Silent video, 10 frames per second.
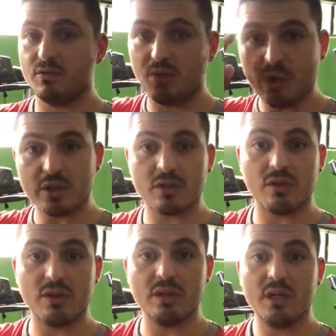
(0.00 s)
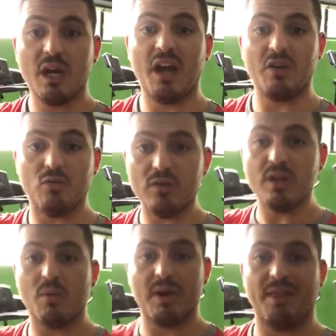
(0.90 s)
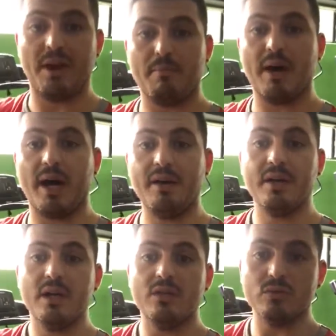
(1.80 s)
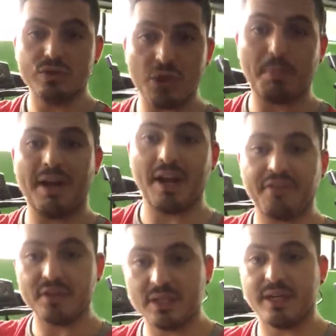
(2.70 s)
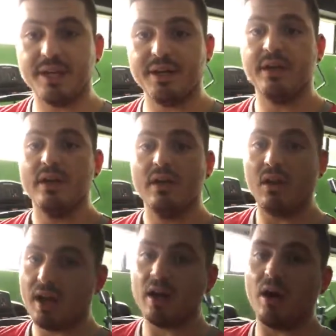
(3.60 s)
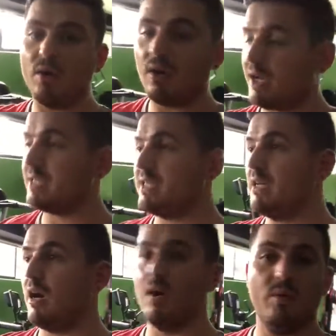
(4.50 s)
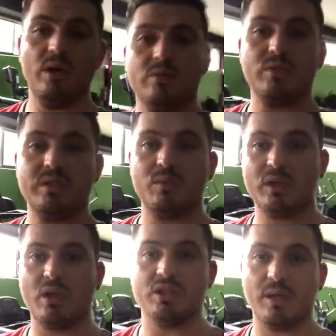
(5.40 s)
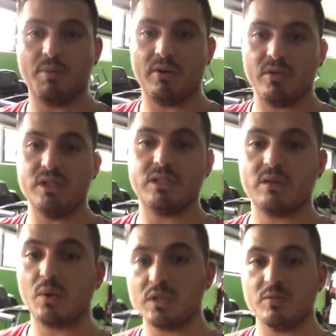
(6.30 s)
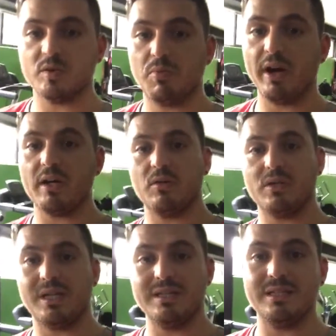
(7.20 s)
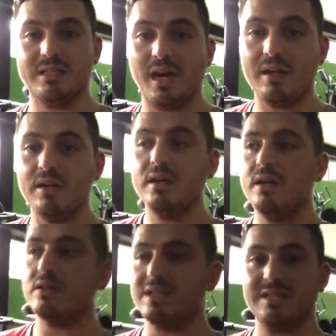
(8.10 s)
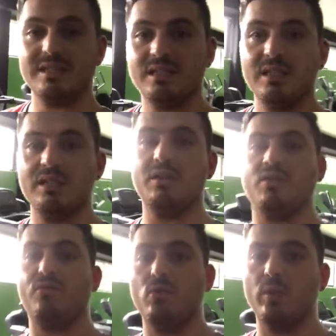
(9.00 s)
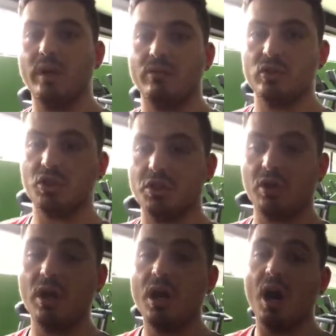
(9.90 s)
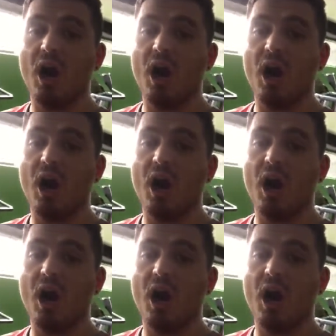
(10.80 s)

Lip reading: focused on it, and you really want it that bad, you will stop at nothing to get it. Like I said, we closed up over this Christmas break in order to get this done, because I can see you needed a full week of the studio.